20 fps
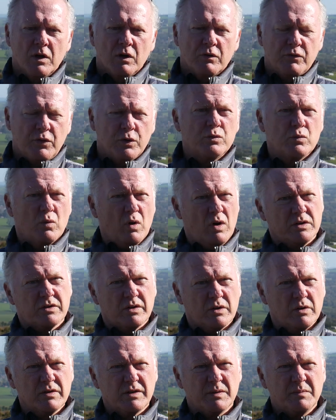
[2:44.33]
Food and Wine
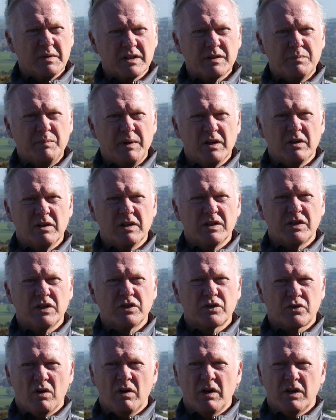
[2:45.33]
Tourism Experience
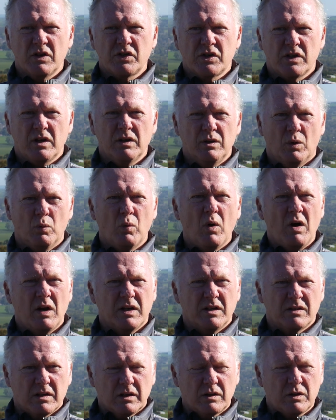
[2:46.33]
is trying to show that
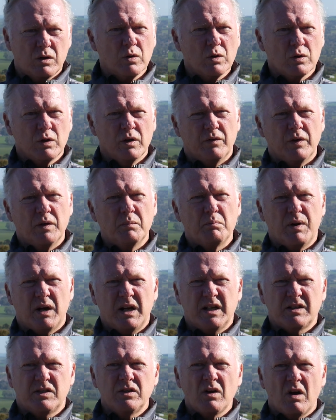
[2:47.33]
wine is the core of it, but
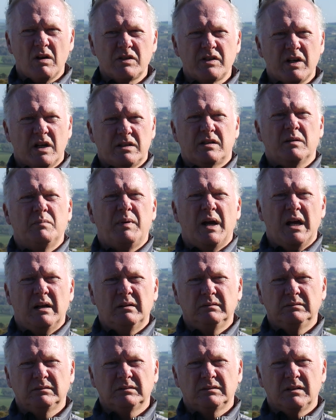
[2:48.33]
it's not just
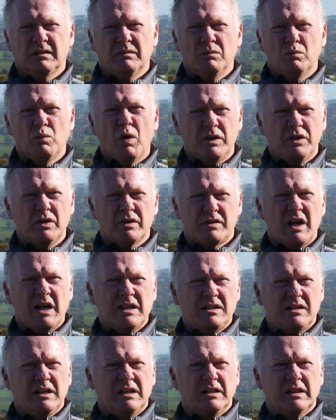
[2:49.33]
about what you're
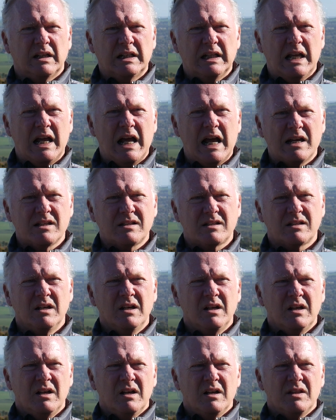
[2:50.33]
tasting in the glass
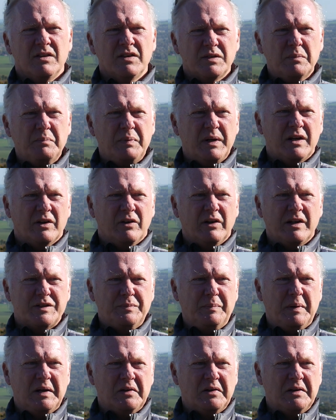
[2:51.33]
there's a bigger
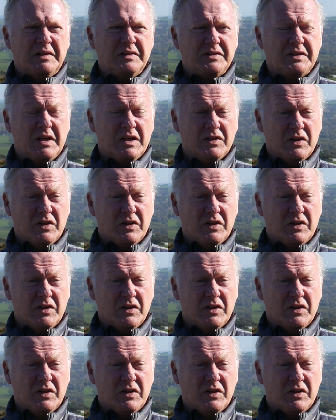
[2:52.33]
experience. Yeah,